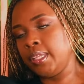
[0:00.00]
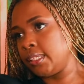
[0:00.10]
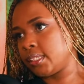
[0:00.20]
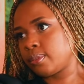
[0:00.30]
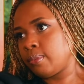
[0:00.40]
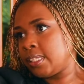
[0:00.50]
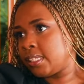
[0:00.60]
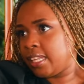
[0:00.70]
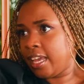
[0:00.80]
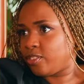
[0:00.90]
please, what
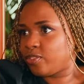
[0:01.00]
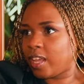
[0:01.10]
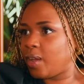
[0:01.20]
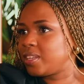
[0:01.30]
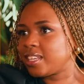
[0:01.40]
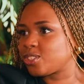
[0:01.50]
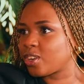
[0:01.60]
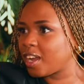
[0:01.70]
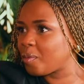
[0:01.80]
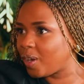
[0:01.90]
is life? Like, what are you
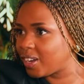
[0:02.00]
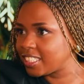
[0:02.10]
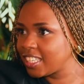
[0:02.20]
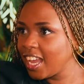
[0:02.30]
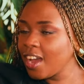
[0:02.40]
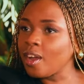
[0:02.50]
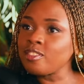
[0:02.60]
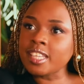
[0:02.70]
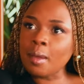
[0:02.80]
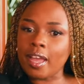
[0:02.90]
talking about? Yeah.
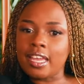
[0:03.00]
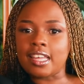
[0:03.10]
Every time I